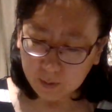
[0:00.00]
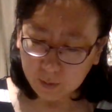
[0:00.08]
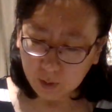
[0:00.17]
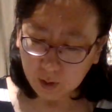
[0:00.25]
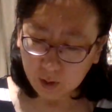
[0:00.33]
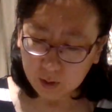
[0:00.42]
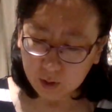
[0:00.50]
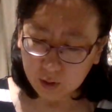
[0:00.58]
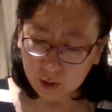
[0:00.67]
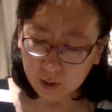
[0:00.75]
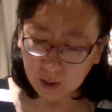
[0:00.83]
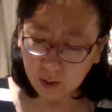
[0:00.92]
Percussion
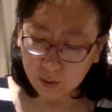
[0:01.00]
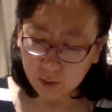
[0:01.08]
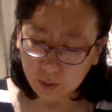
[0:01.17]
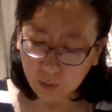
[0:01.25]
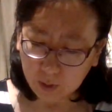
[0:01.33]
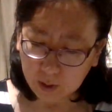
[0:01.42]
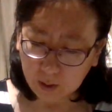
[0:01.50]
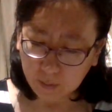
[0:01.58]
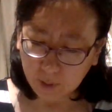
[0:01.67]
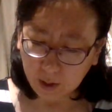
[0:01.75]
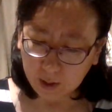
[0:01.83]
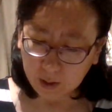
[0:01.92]
sounds will be
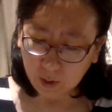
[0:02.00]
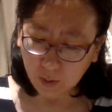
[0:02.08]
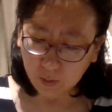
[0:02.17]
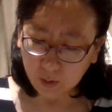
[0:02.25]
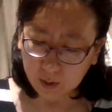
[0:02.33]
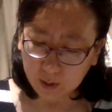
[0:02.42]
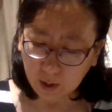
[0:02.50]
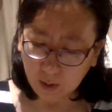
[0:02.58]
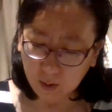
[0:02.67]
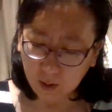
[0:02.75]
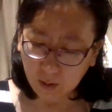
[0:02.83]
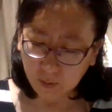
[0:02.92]
tympanic over the
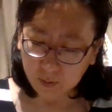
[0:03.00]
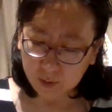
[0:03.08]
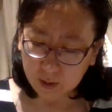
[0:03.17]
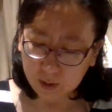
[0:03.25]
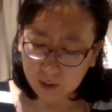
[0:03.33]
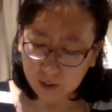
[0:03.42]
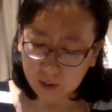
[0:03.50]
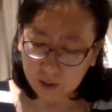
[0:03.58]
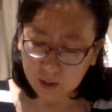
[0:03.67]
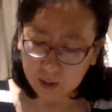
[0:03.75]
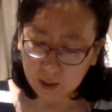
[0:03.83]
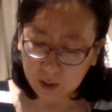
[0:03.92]
area of
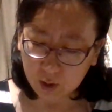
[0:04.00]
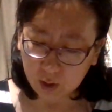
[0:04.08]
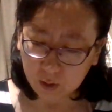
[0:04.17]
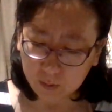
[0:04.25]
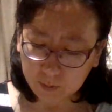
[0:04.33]
distension.